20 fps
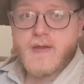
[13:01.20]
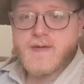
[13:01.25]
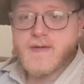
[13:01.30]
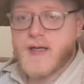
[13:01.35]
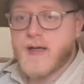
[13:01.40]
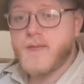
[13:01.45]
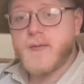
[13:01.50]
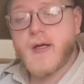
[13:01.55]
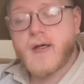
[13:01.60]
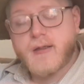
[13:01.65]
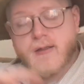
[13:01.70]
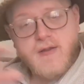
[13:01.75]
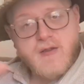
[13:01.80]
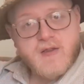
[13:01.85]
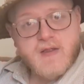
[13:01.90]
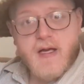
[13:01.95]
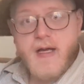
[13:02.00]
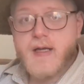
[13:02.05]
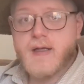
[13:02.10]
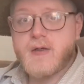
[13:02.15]
He said, I'm not going
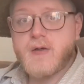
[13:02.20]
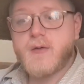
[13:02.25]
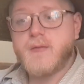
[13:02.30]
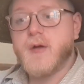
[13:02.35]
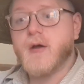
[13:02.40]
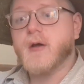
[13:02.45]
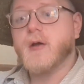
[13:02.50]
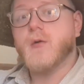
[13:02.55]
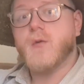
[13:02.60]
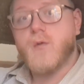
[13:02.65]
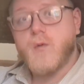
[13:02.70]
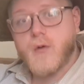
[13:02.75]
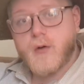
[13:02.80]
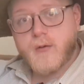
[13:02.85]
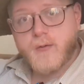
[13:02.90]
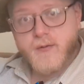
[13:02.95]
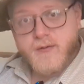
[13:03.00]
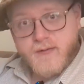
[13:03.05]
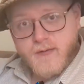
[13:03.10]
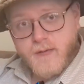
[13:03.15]
to sign you. I'm not going to
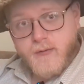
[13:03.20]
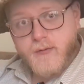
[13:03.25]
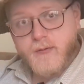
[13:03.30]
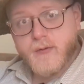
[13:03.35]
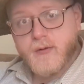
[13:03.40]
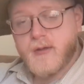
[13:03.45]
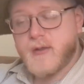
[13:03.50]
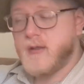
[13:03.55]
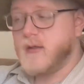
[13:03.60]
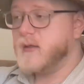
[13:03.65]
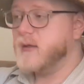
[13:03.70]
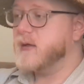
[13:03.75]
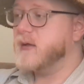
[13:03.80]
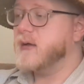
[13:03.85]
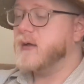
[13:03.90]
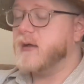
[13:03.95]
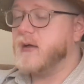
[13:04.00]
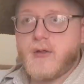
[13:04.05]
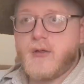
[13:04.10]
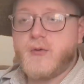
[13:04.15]
work with you.
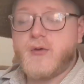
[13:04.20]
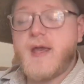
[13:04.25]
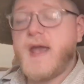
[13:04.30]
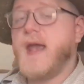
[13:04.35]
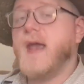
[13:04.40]
You